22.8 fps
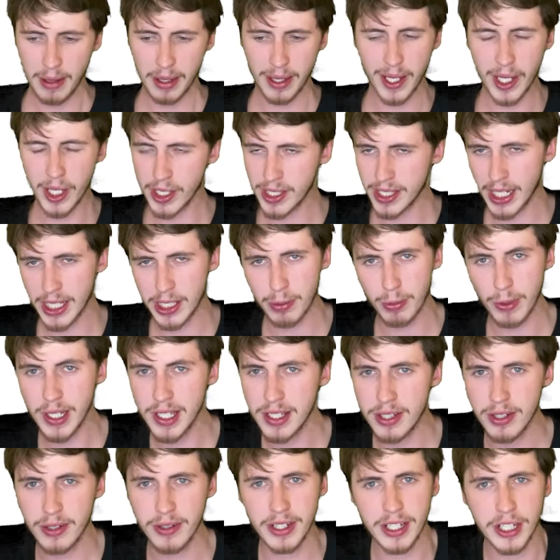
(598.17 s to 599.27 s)
Because that's what
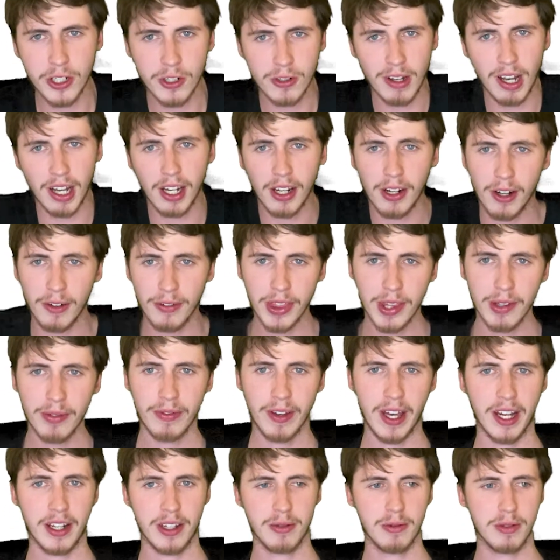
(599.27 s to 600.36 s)
he's doing. He's shrugging off the
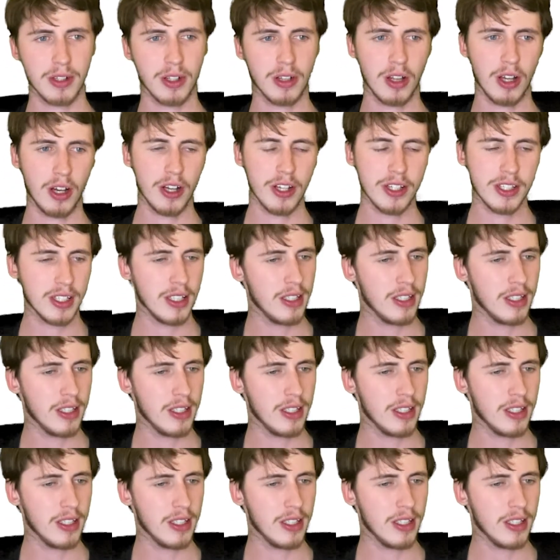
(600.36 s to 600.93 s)
fact it was close.